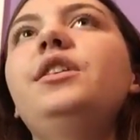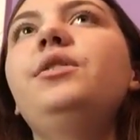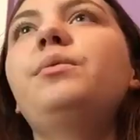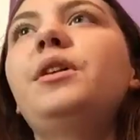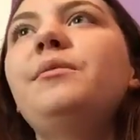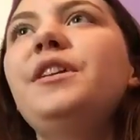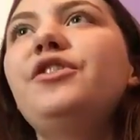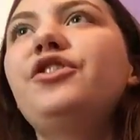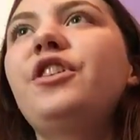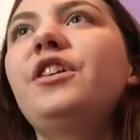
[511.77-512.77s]

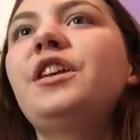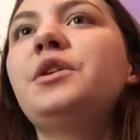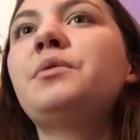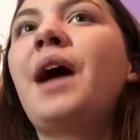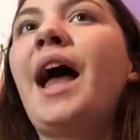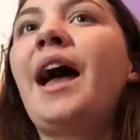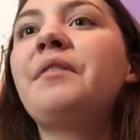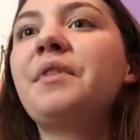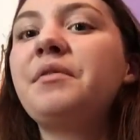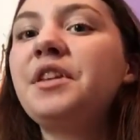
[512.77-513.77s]
you
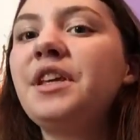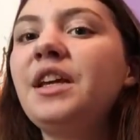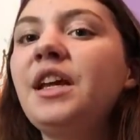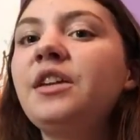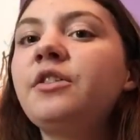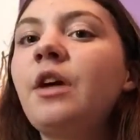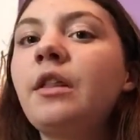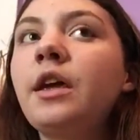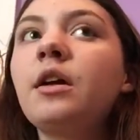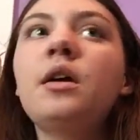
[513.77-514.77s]
have everything, and you're not
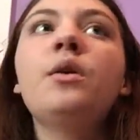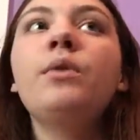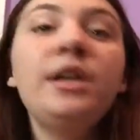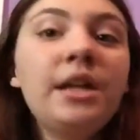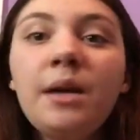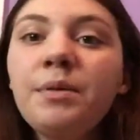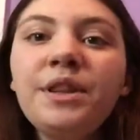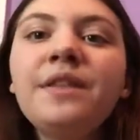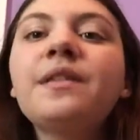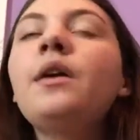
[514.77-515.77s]
like, where did I put
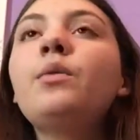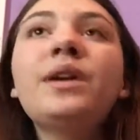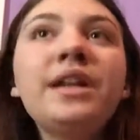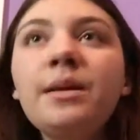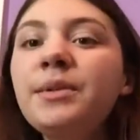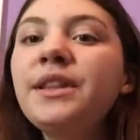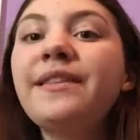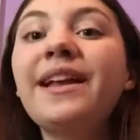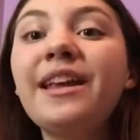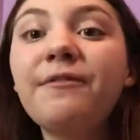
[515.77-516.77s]
this?
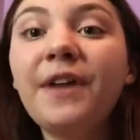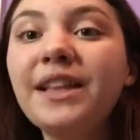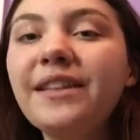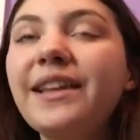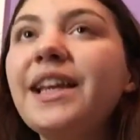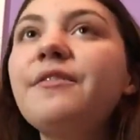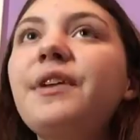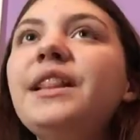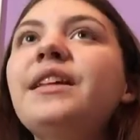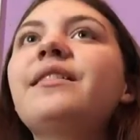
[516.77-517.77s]
I can't find
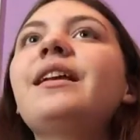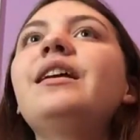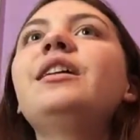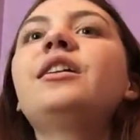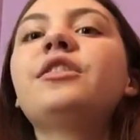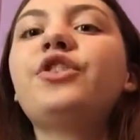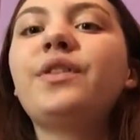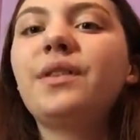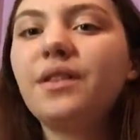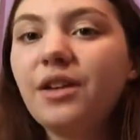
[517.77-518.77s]
this.
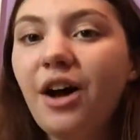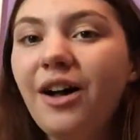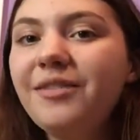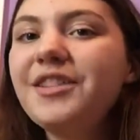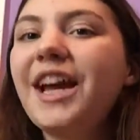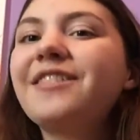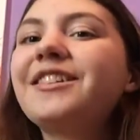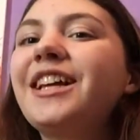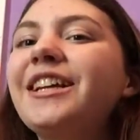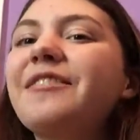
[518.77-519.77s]
Just calm down.
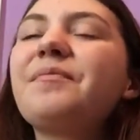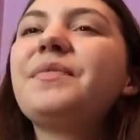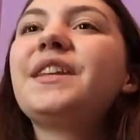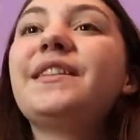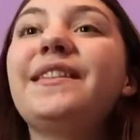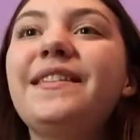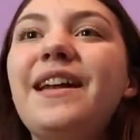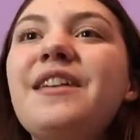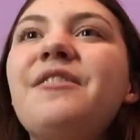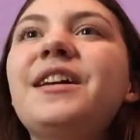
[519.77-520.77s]
Like,
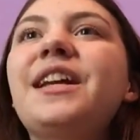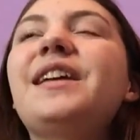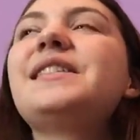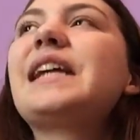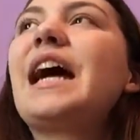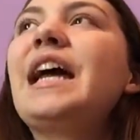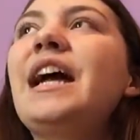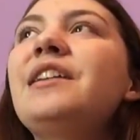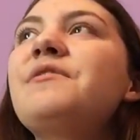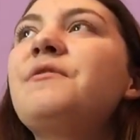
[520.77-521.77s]
stay organized. I
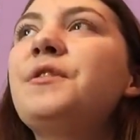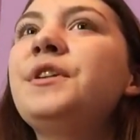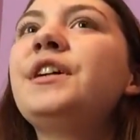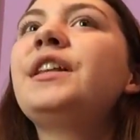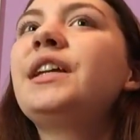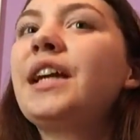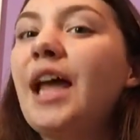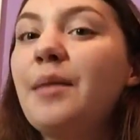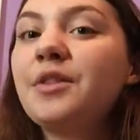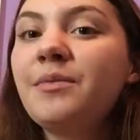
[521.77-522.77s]
had a folder that I
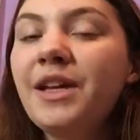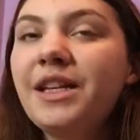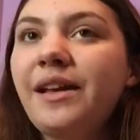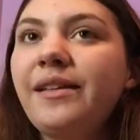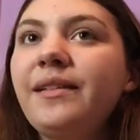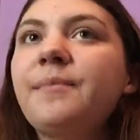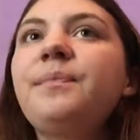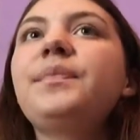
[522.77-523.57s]
kept on my desk,